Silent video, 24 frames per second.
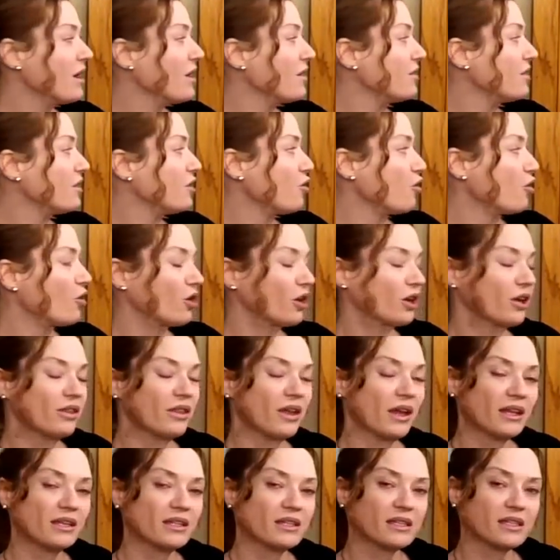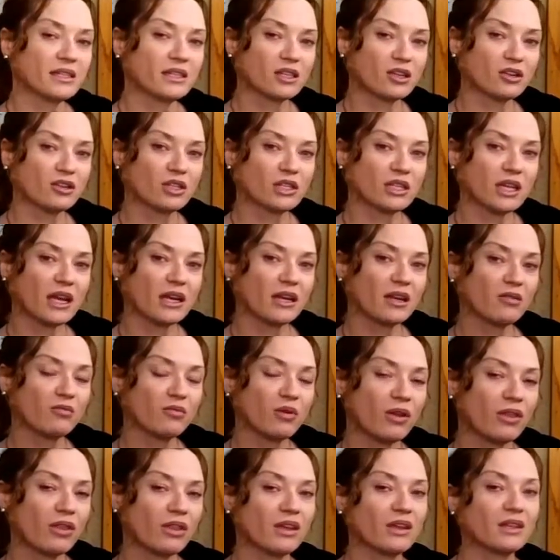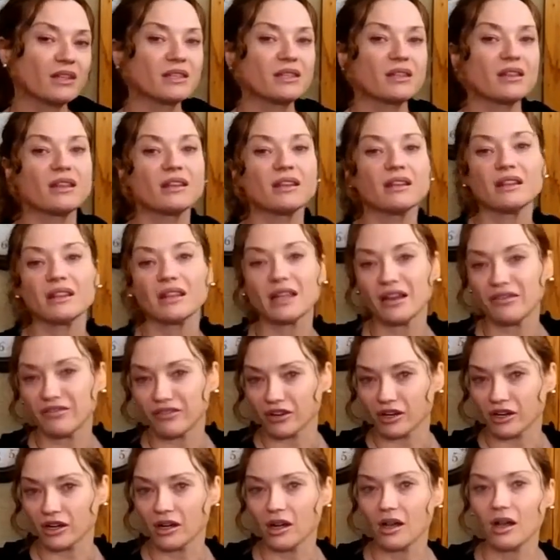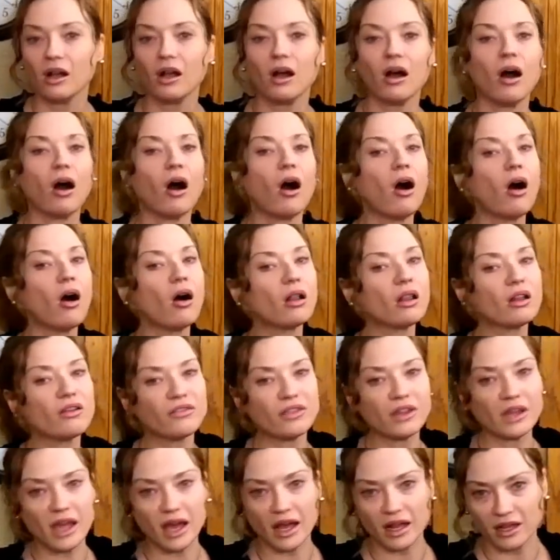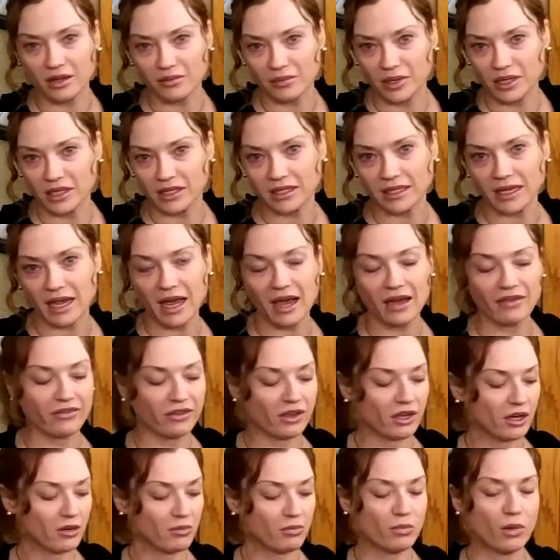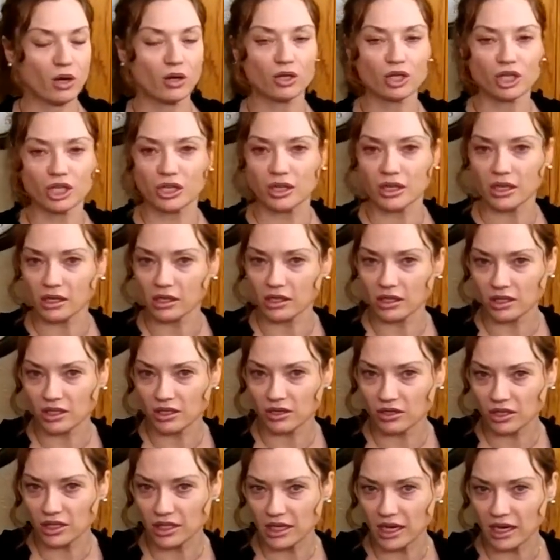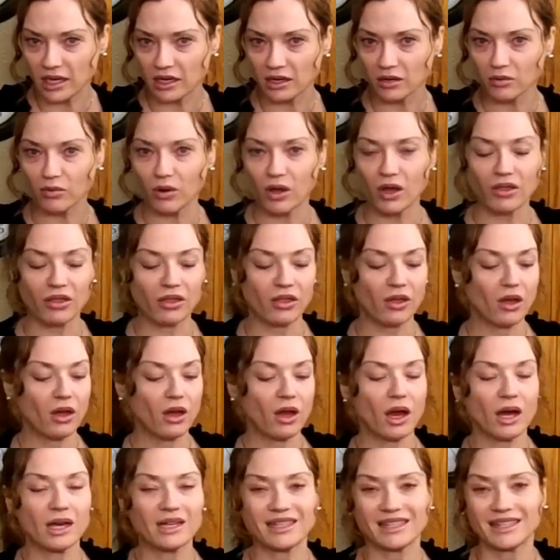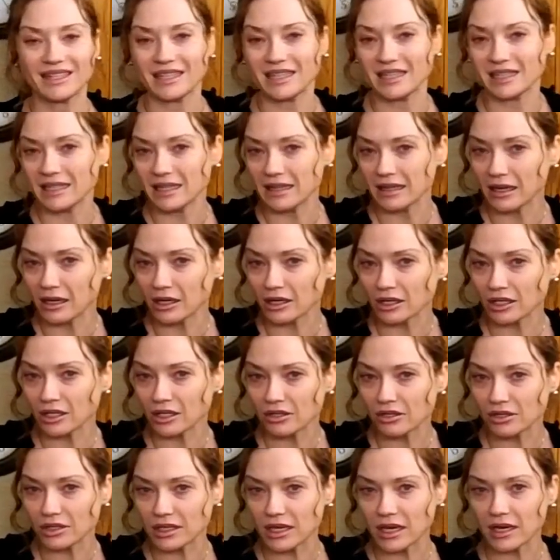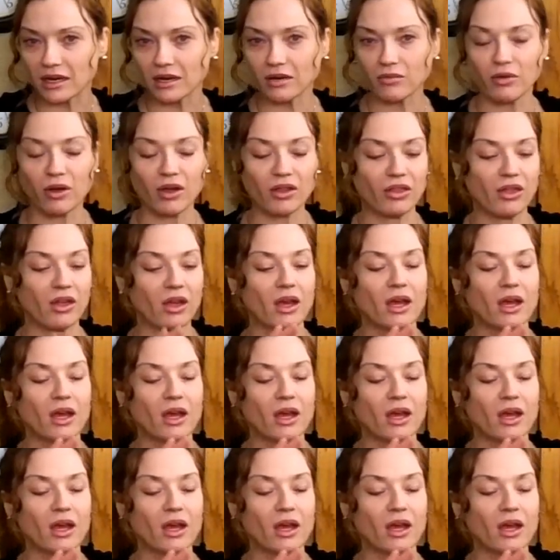The organ that it's associated with is the liver. All of the elements have an emotion they're associated with, a season they're associated with,